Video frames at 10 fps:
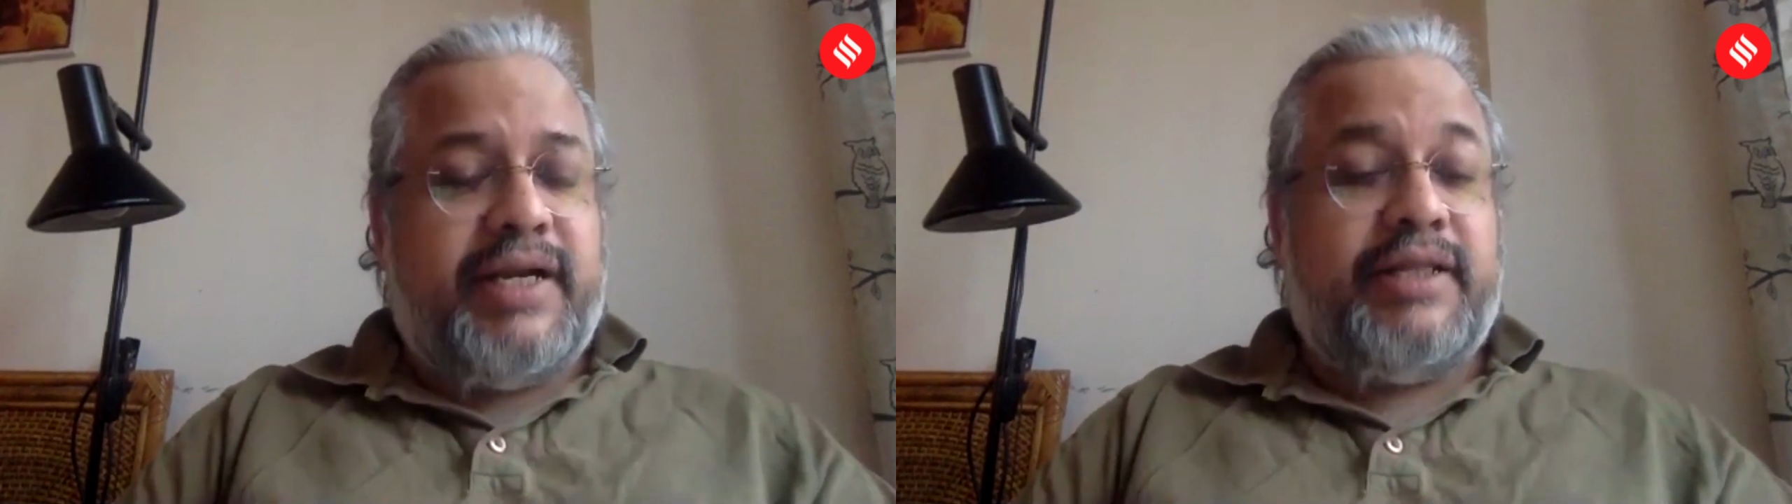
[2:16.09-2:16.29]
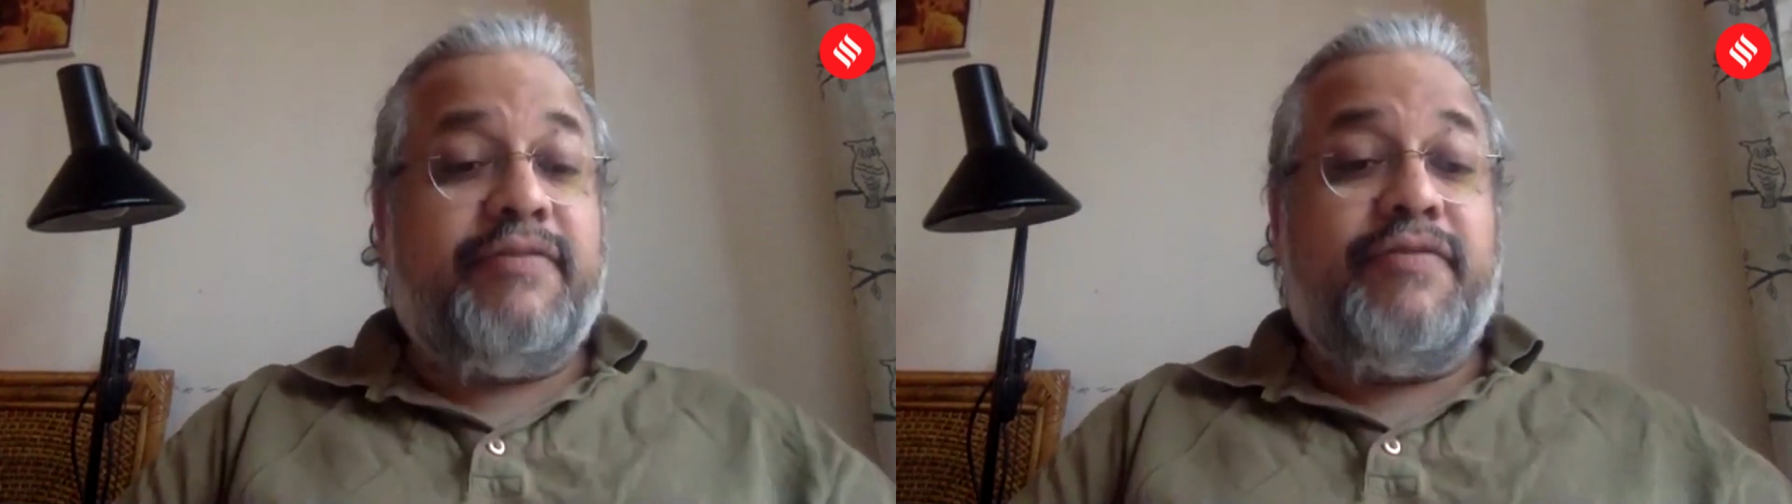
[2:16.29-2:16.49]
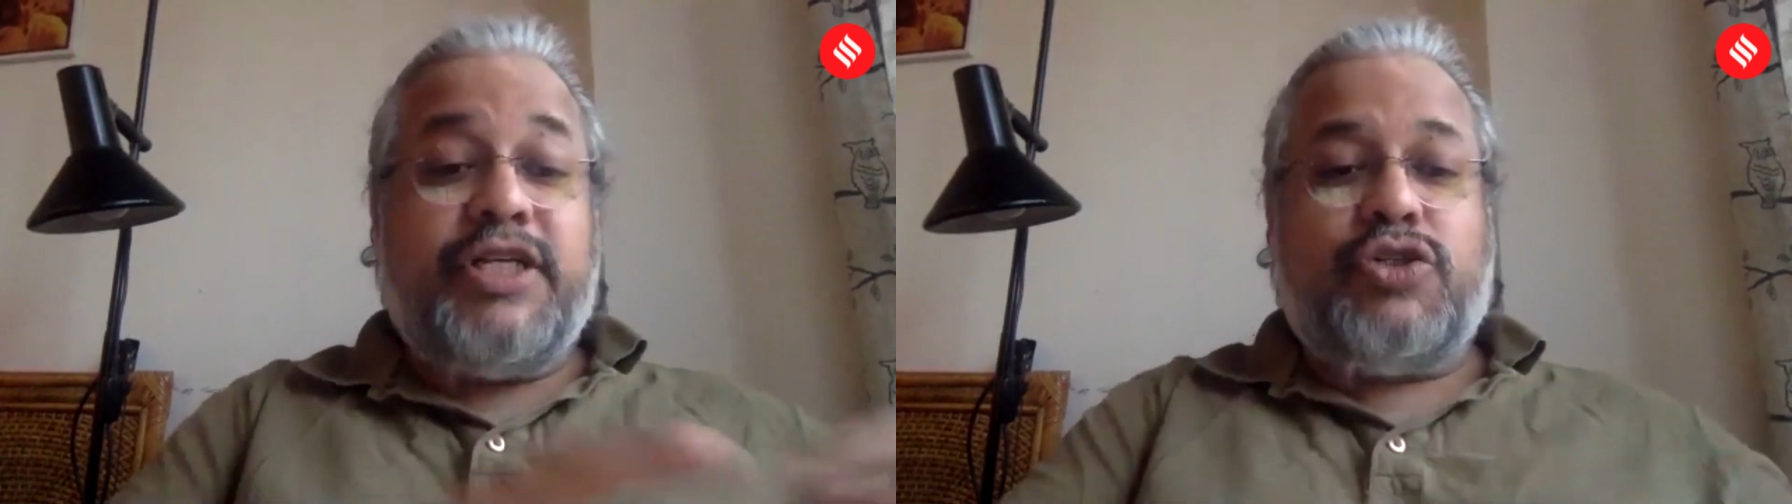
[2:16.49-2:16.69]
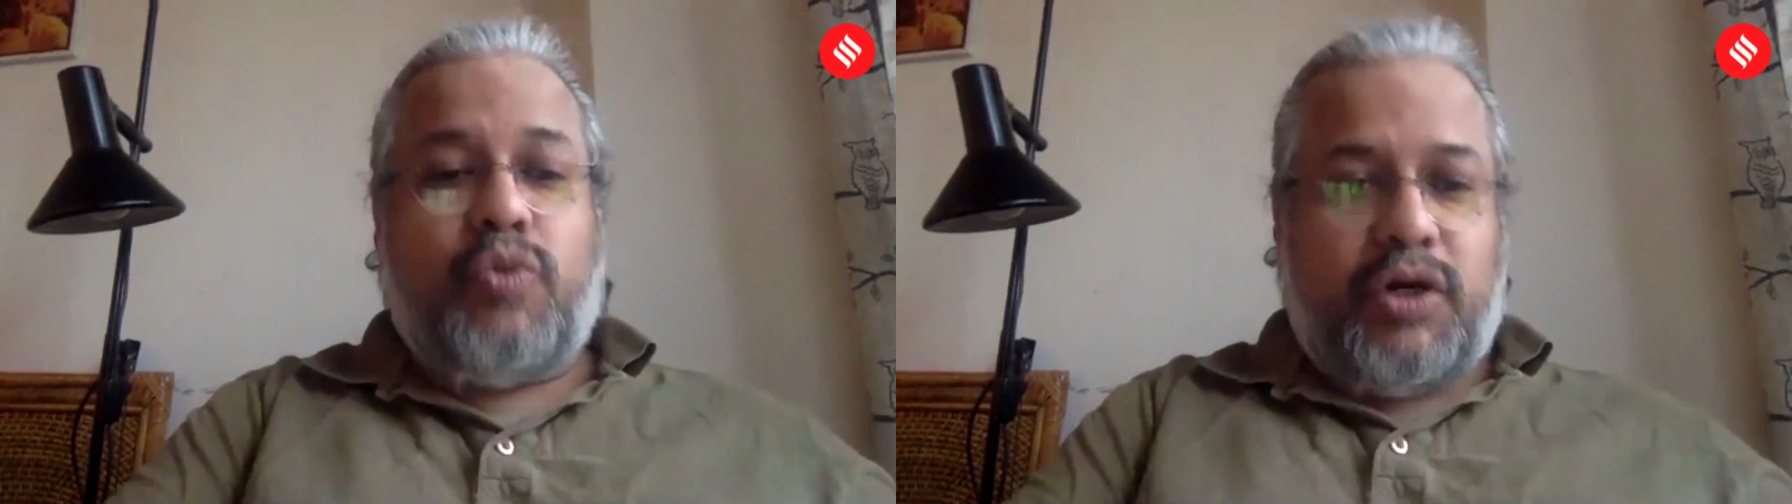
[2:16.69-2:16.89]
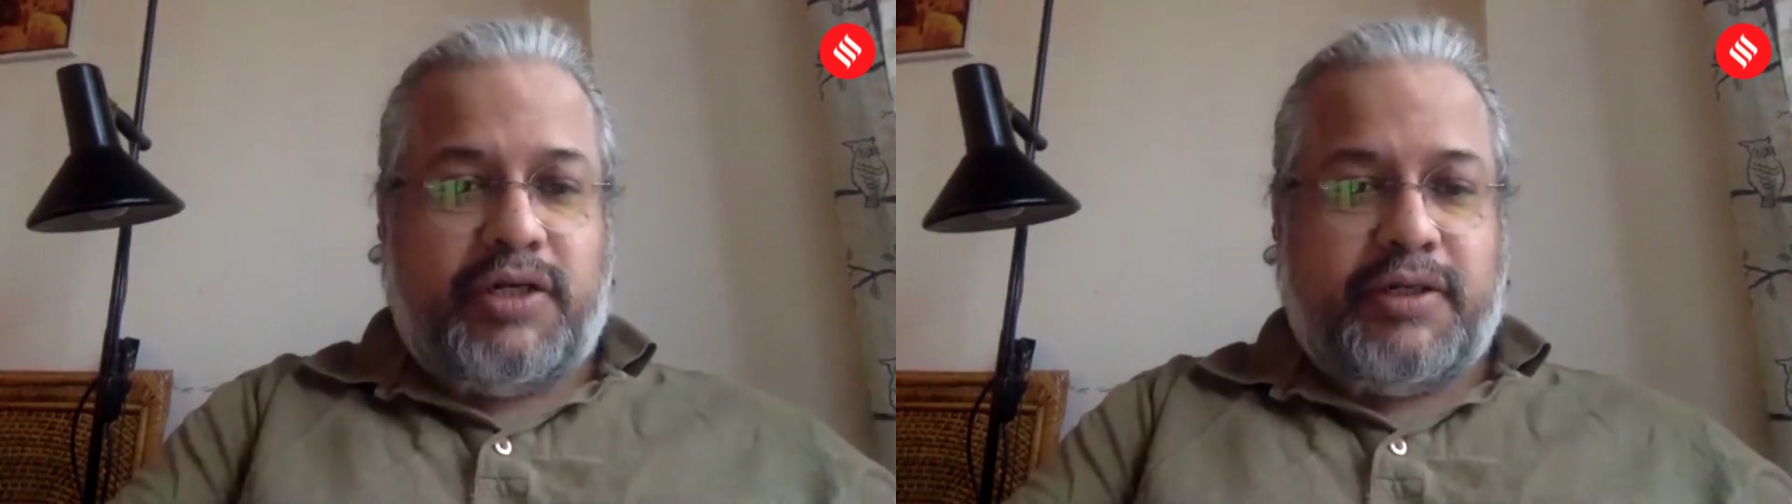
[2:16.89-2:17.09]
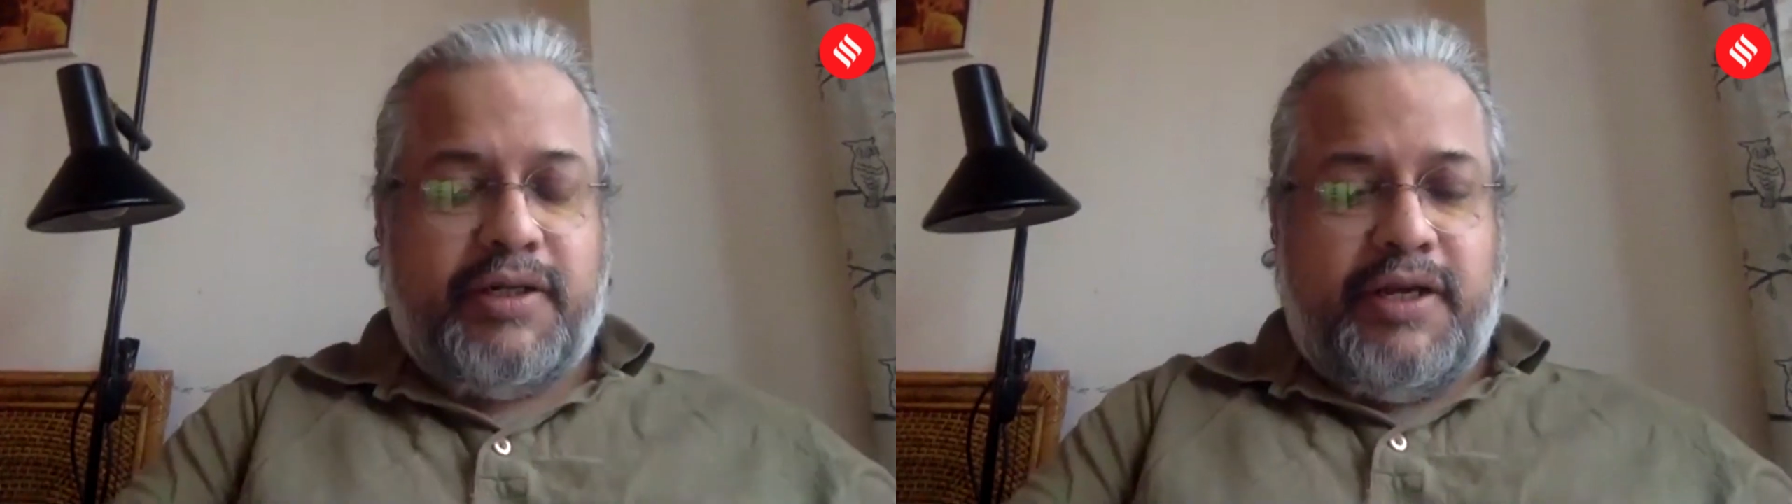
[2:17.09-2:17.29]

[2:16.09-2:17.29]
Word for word: in the first quarter,